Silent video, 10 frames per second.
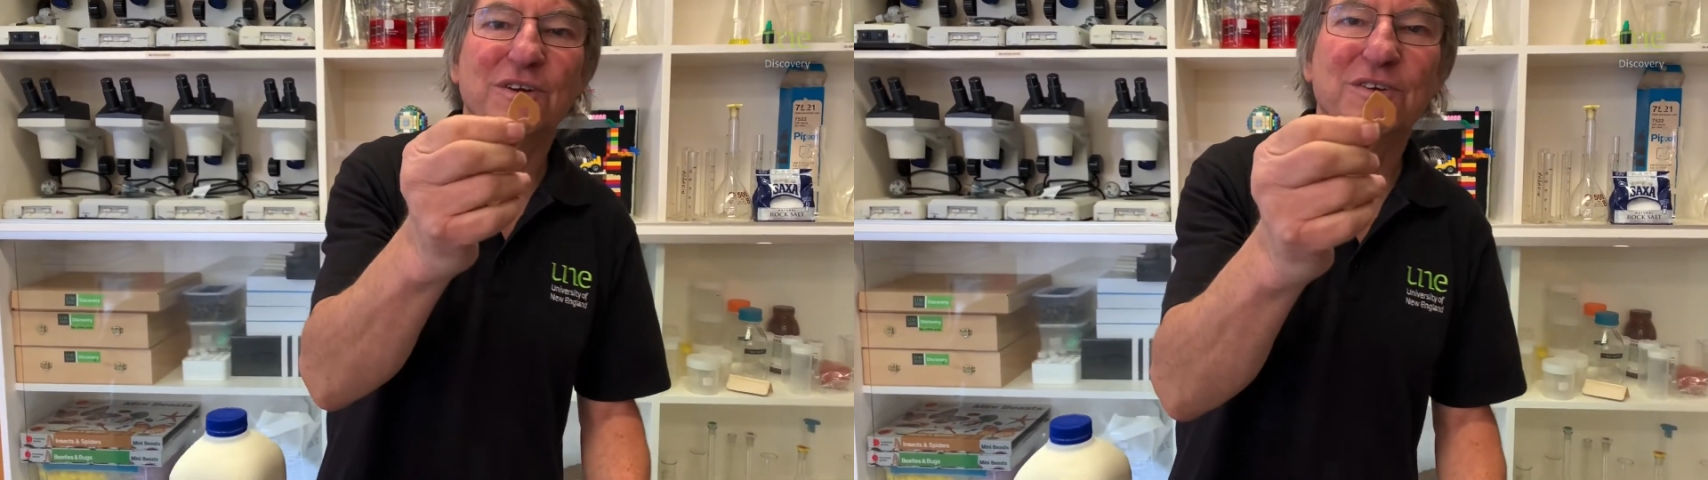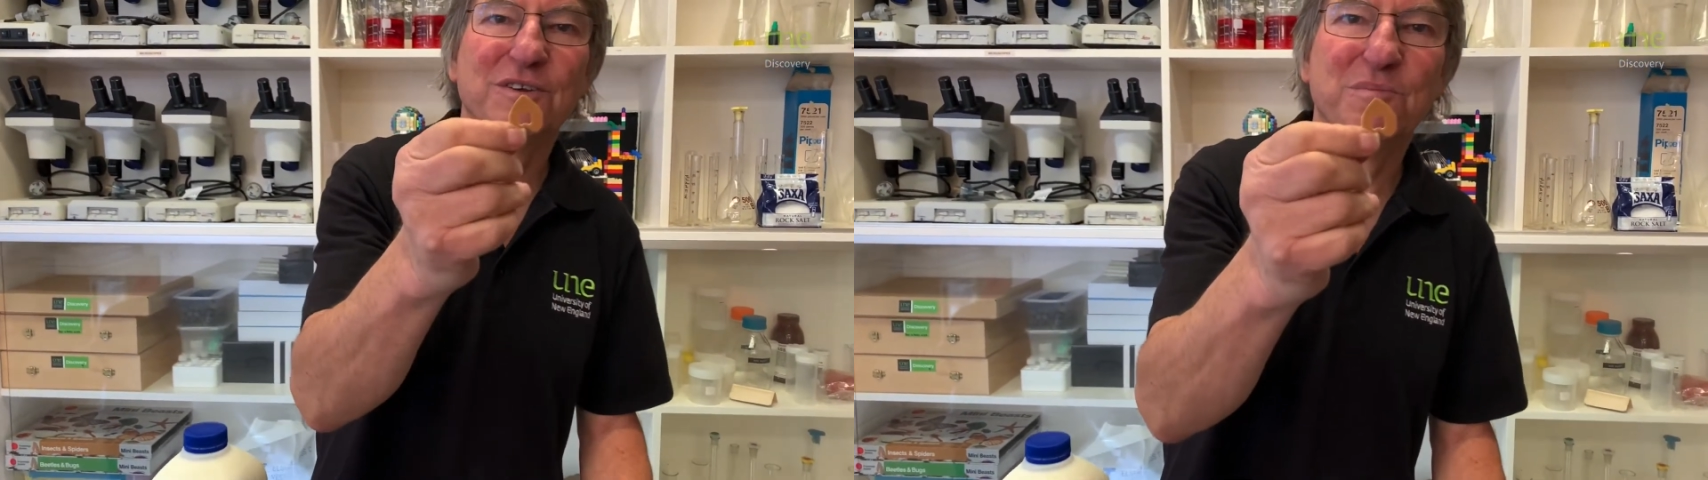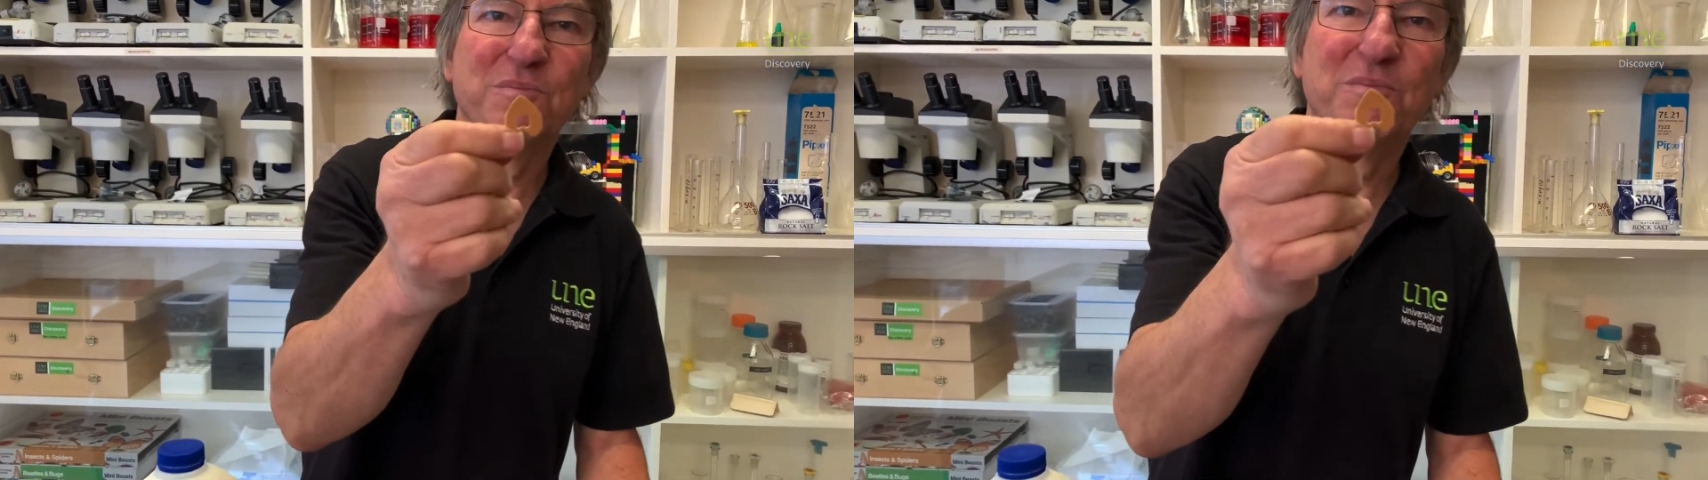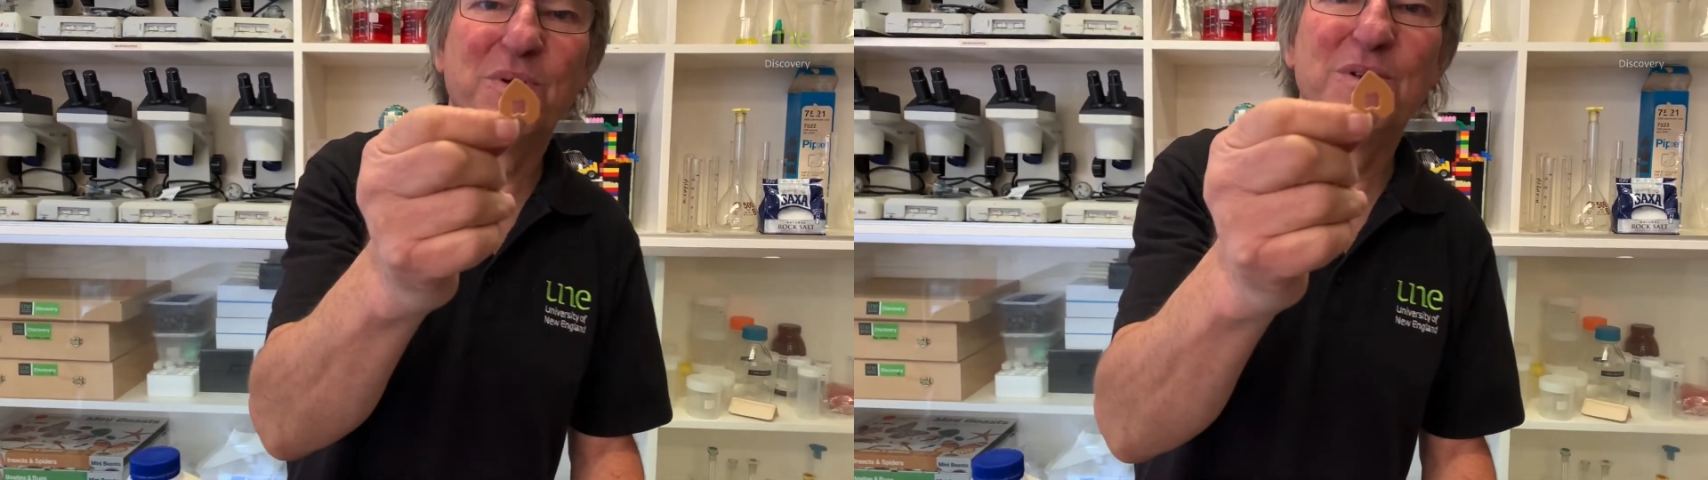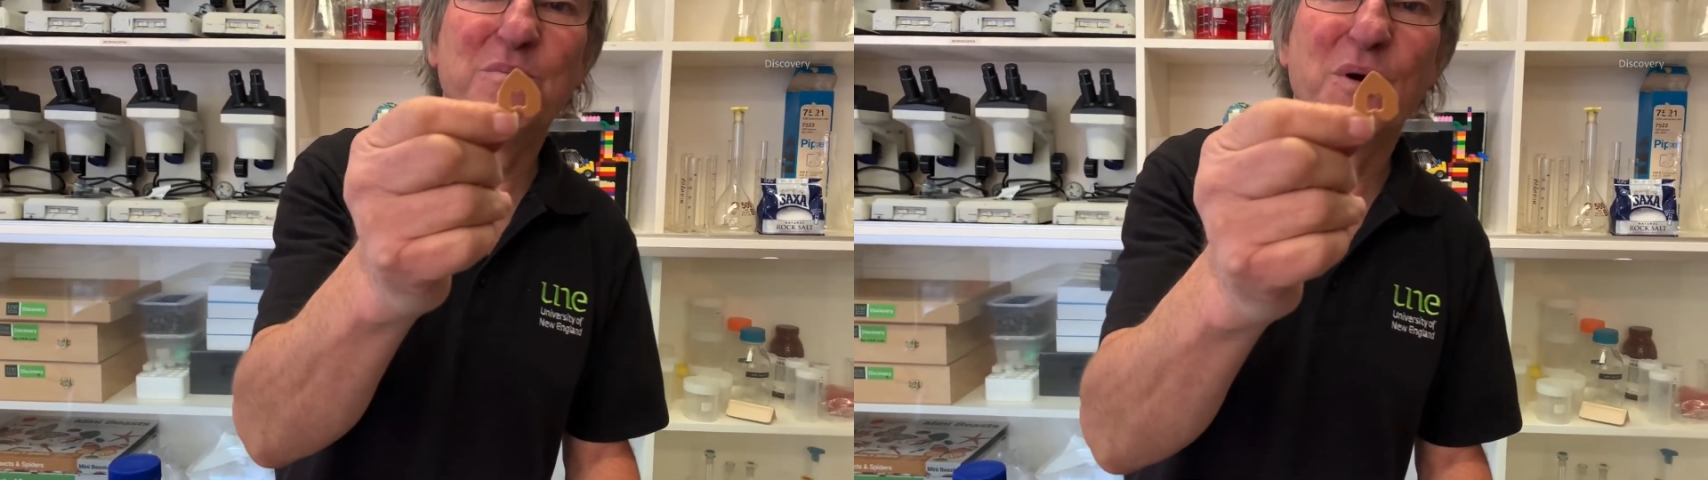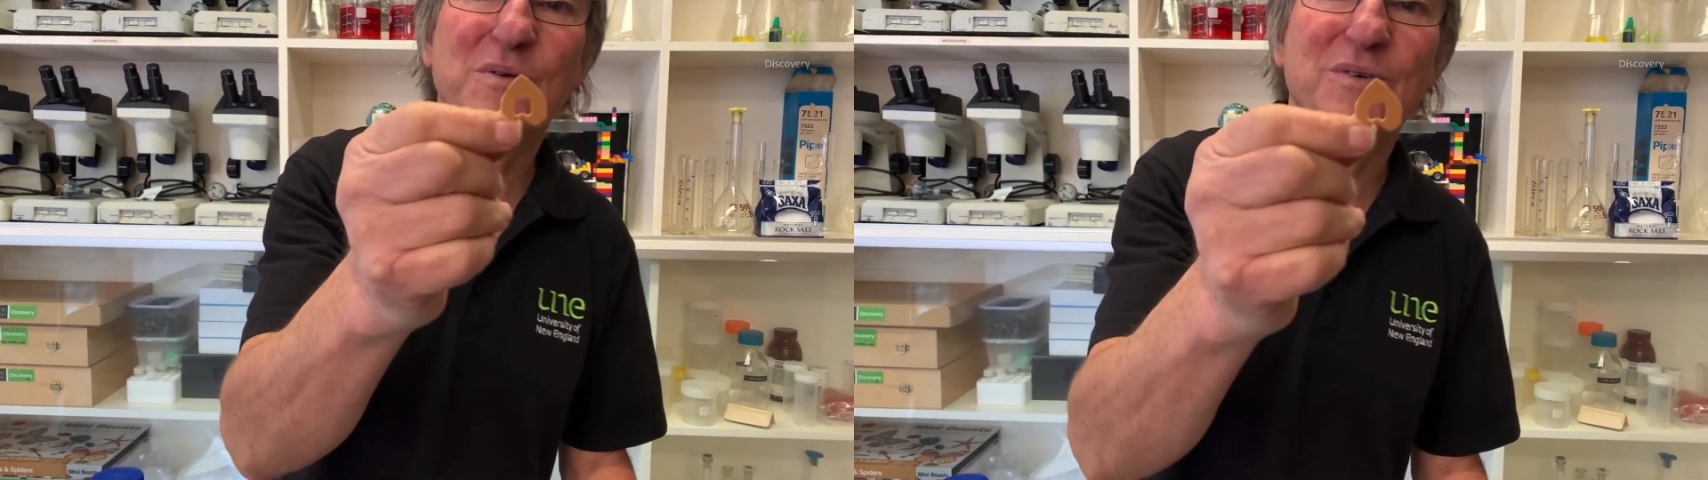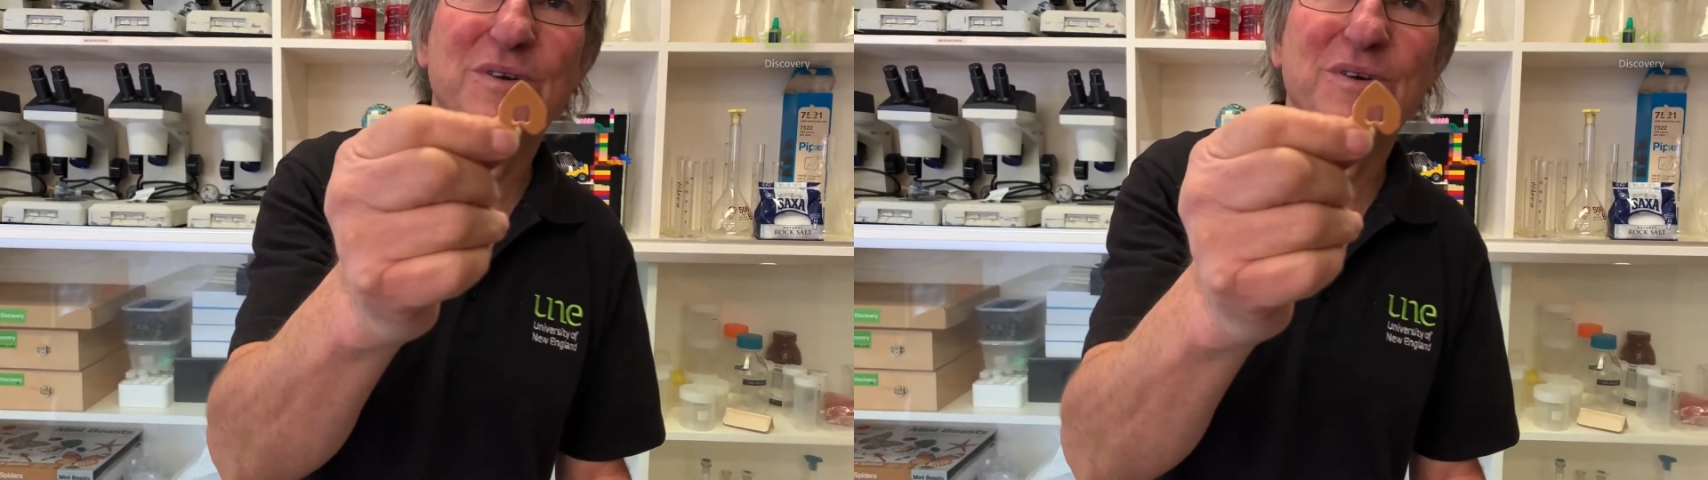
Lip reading: speedboat,